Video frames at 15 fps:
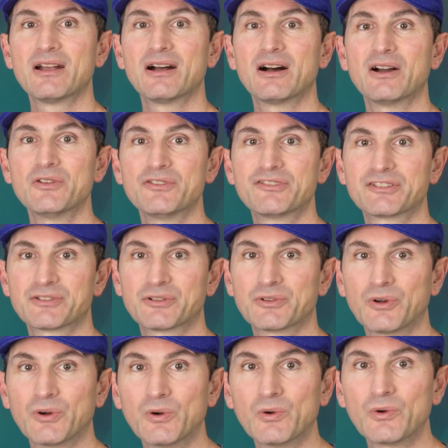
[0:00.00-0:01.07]
I use it
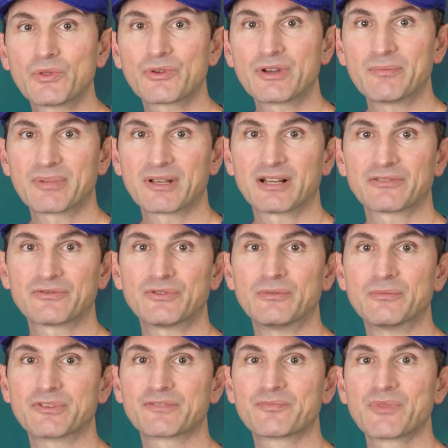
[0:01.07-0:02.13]
on all three
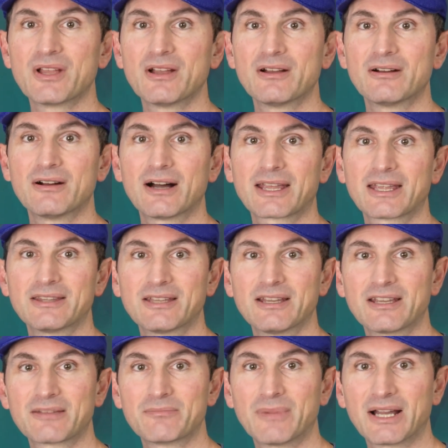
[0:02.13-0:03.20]
platforms. I can
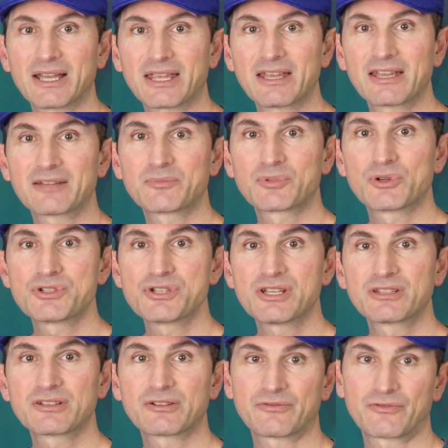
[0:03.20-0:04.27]
take my KiCad
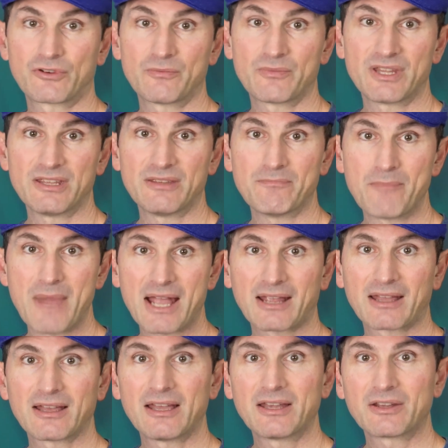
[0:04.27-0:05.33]
project from the
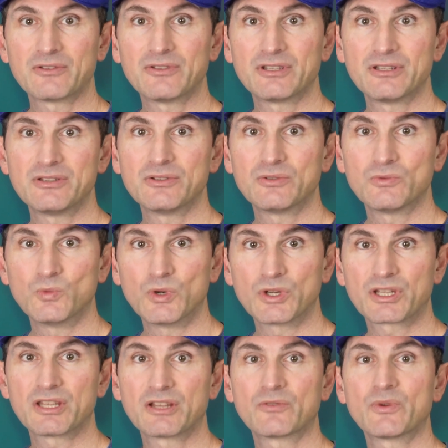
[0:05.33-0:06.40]
Mac and continue
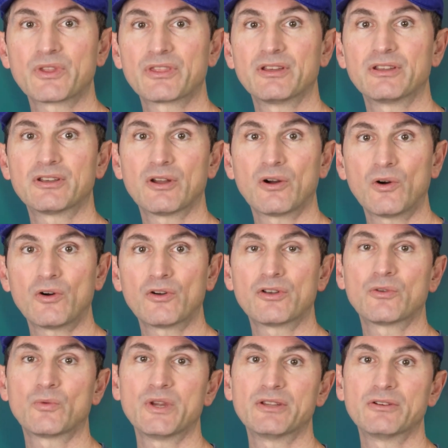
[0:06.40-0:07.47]
working with it
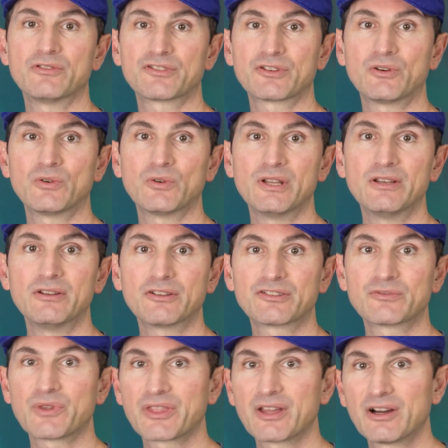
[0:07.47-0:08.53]
on Windows or
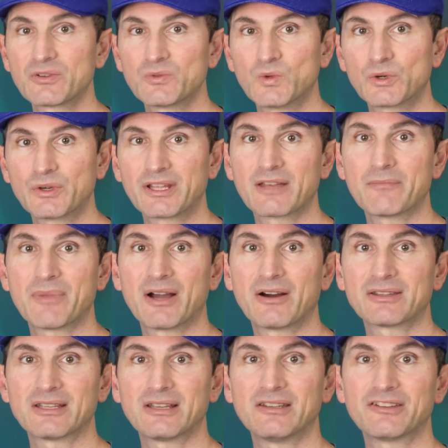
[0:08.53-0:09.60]
Linux without worrying
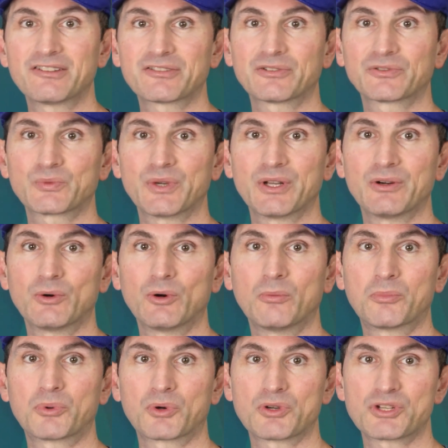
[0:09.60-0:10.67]
about any software or
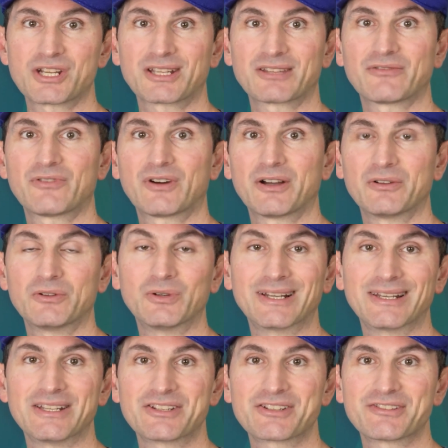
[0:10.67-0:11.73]
project file
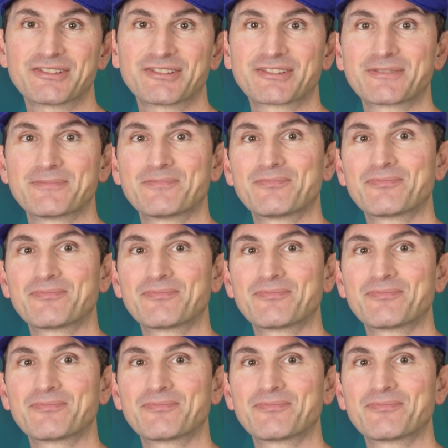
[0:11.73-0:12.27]
glitches.